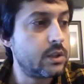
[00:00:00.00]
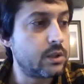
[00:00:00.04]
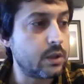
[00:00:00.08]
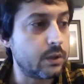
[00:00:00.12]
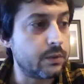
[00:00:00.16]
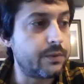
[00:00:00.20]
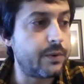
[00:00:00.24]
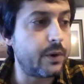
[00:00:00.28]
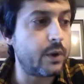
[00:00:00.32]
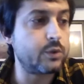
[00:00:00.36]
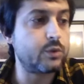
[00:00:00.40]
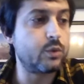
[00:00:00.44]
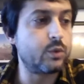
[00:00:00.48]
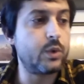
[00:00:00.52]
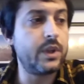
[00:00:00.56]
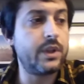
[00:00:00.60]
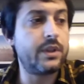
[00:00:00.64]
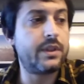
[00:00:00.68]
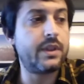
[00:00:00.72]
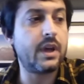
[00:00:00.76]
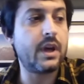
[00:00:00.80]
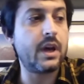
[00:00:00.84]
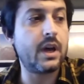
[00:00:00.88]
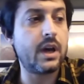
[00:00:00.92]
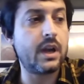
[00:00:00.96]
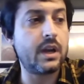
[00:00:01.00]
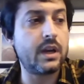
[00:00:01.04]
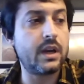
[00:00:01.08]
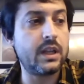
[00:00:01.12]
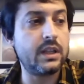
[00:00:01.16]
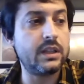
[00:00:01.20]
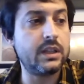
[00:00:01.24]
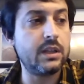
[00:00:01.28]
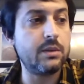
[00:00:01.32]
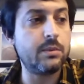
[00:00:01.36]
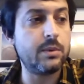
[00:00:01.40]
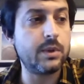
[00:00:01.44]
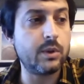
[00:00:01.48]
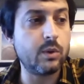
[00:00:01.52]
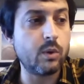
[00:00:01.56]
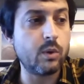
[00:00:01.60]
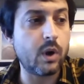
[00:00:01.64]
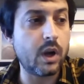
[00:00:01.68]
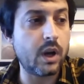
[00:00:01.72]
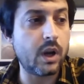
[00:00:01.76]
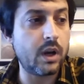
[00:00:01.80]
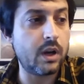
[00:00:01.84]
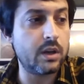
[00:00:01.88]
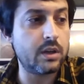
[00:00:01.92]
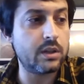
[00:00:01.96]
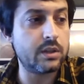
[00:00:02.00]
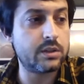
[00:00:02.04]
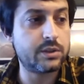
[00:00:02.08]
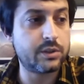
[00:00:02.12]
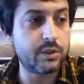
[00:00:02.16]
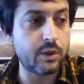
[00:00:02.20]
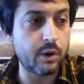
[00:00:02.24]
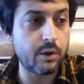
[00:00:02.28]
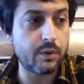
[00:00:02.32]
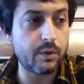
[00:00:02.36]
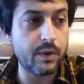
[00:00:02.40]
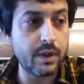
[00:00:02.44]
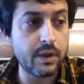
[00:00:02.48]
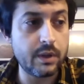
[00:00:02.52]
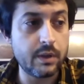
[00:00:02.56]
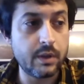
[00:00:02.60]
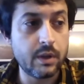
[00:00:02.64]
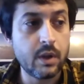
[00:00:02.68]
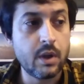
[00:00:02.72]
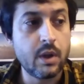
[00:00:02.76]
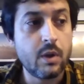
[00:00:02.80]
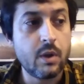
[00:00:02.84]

So first with an individual survey,